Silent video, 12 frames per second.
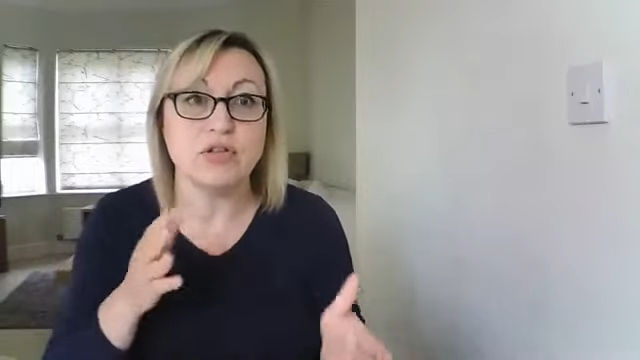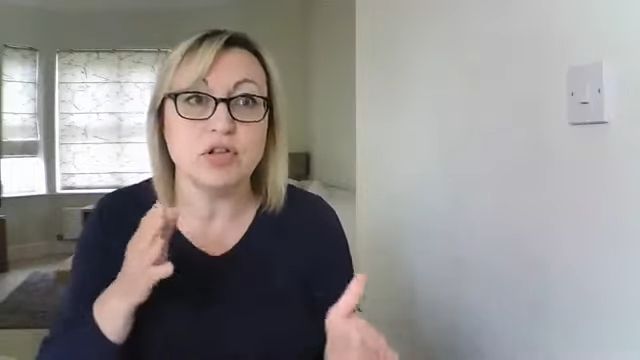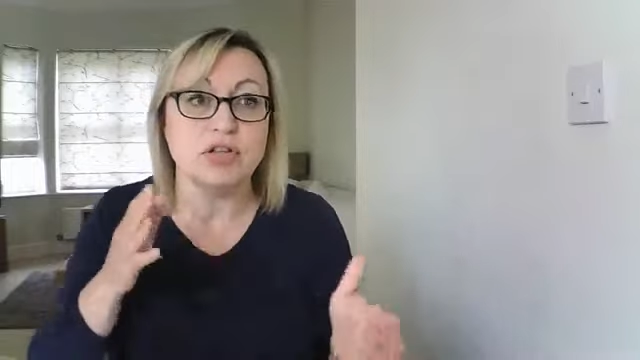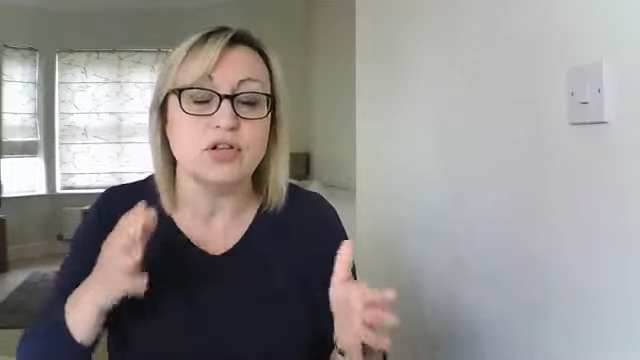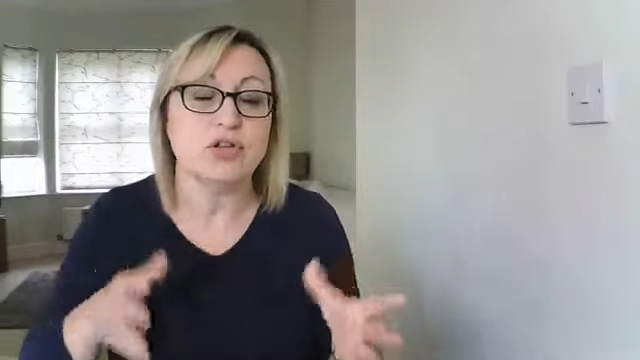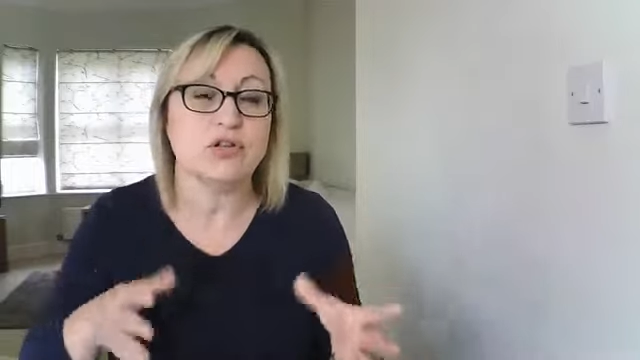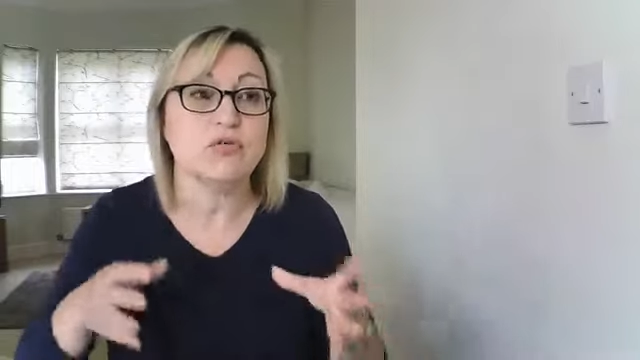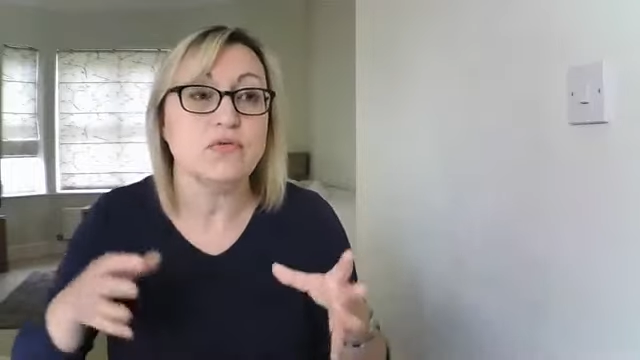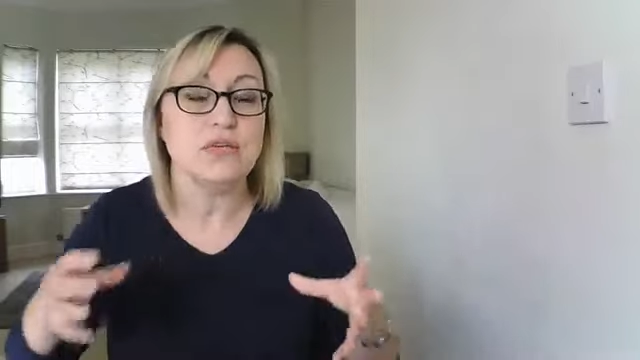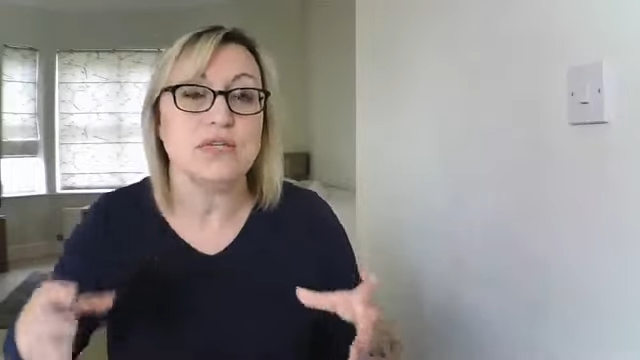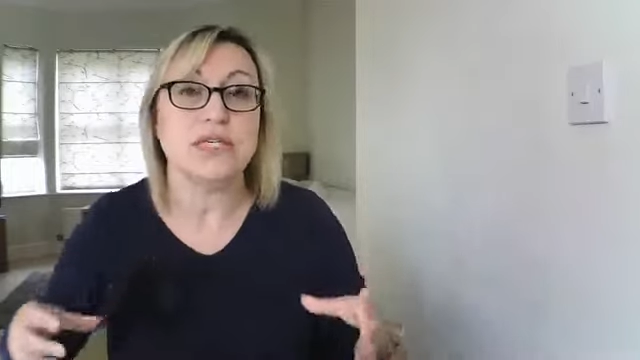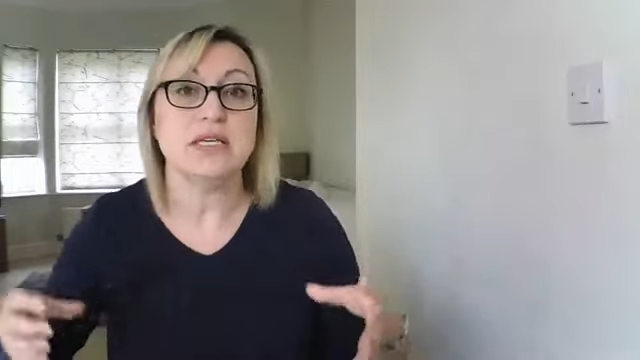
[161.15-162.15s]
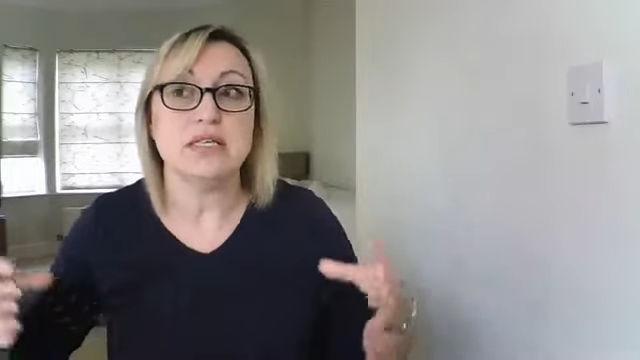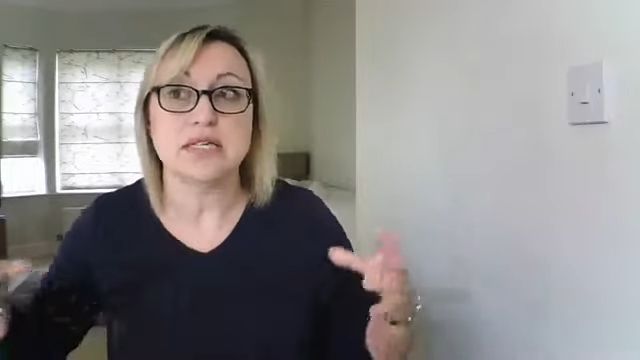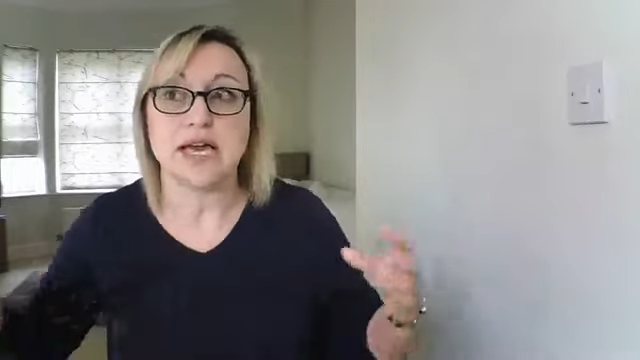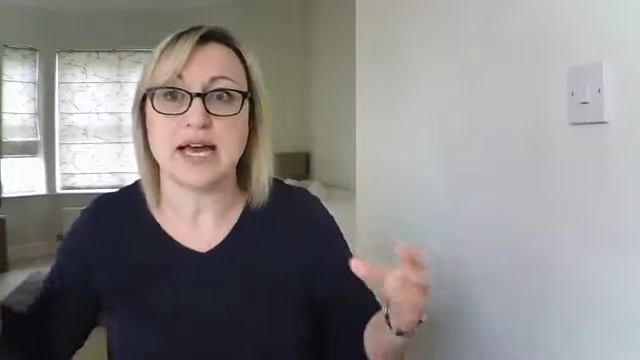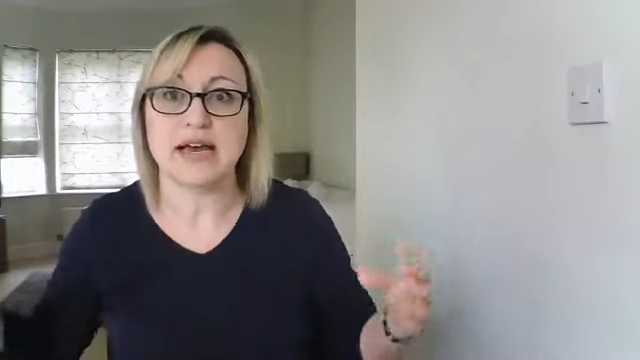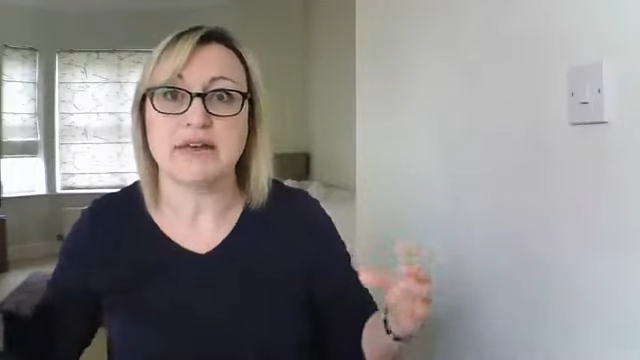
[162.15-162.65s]
you do need
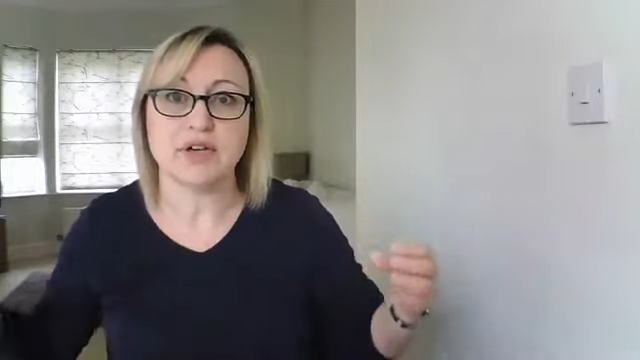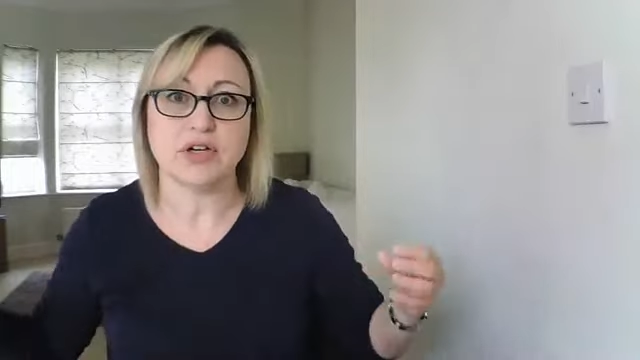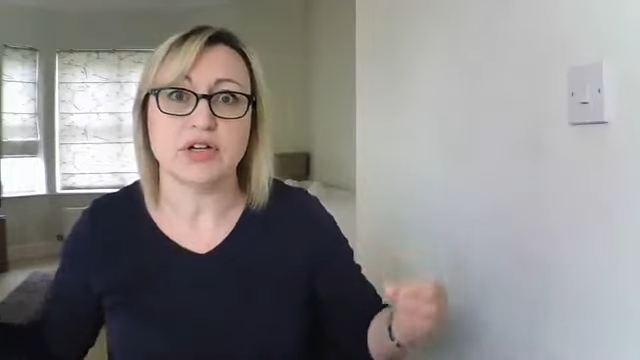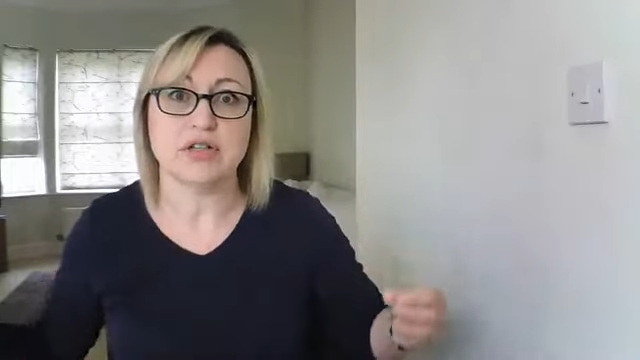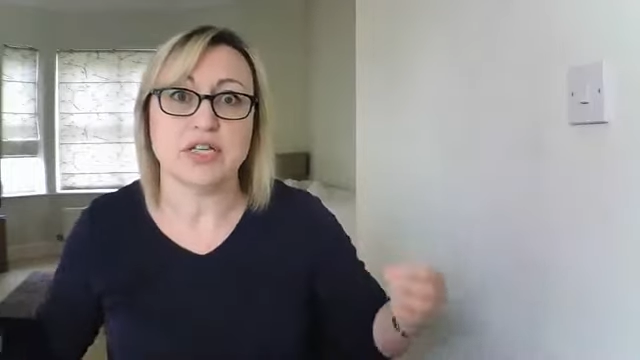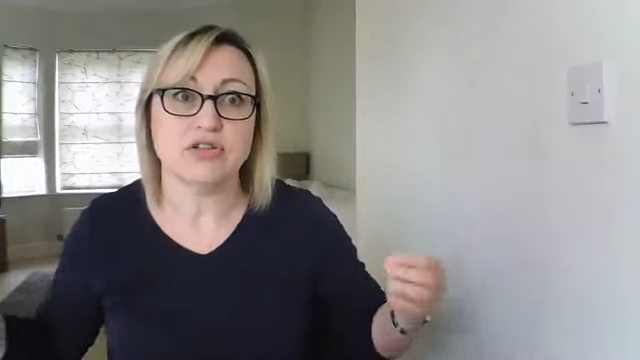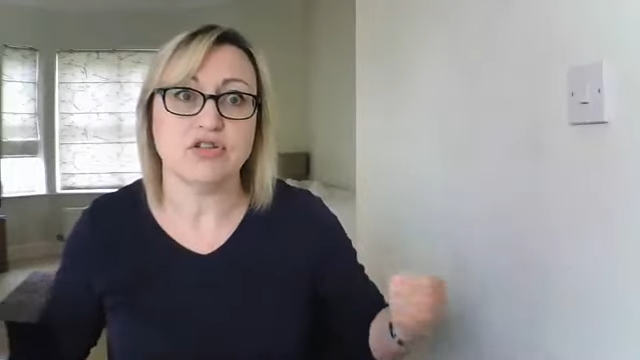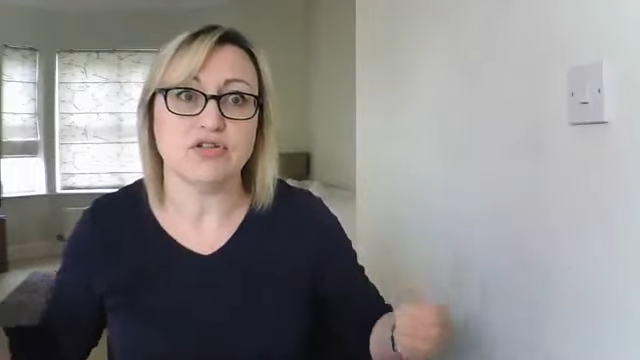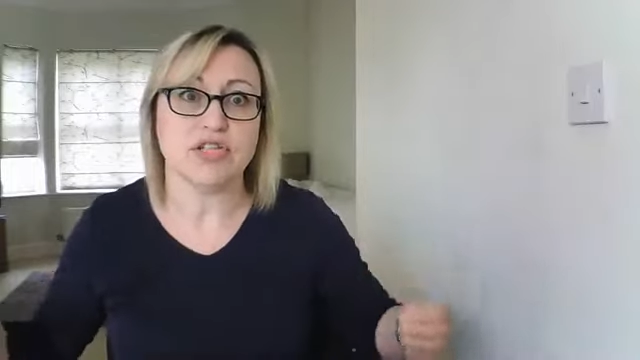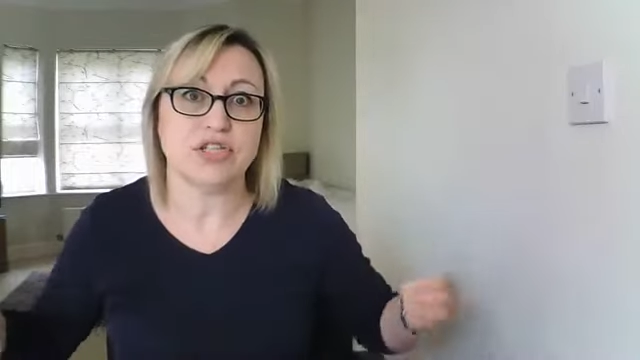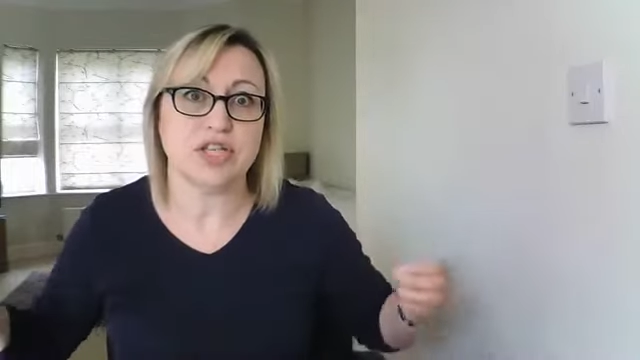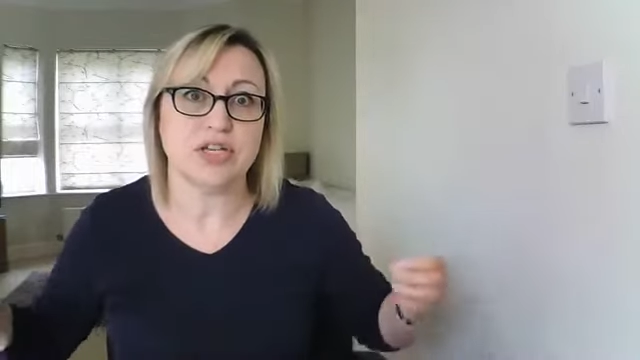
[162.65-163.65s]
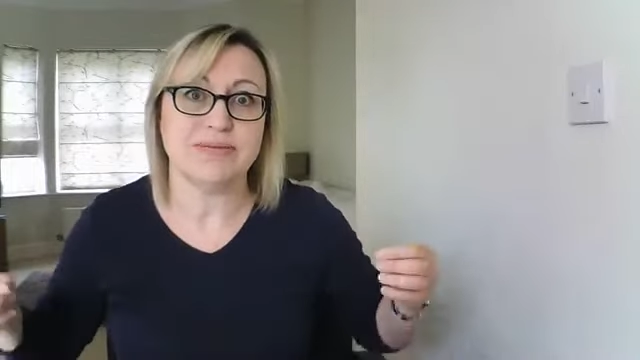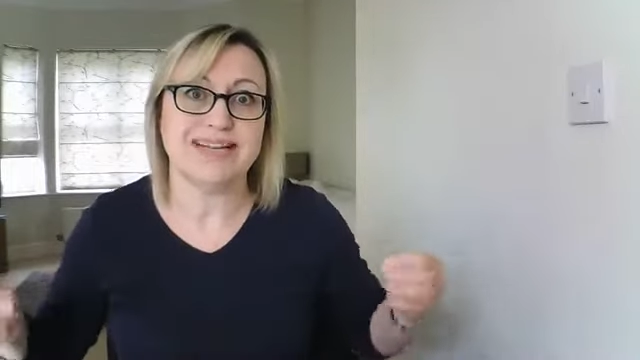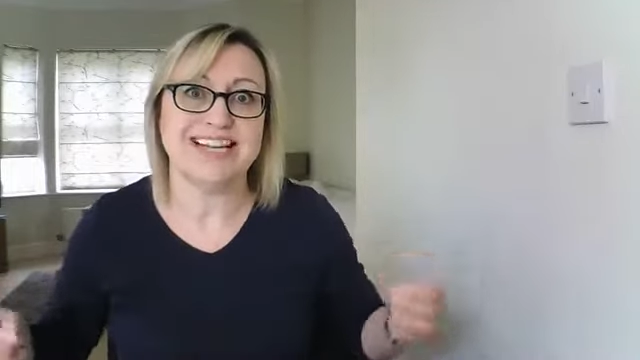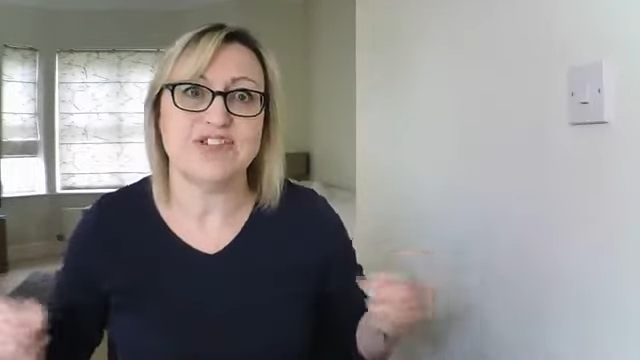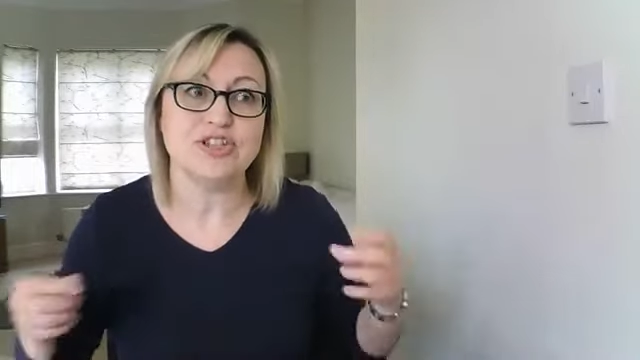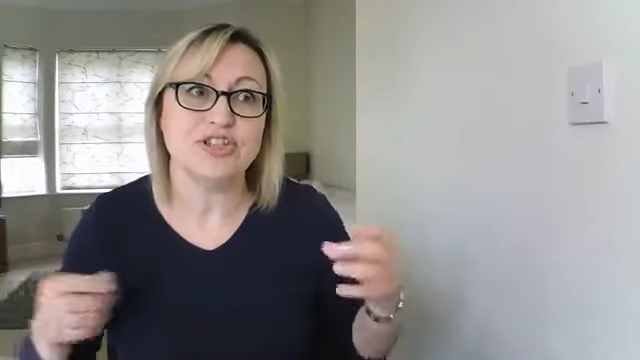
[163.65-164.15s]
to have a content strategy in place.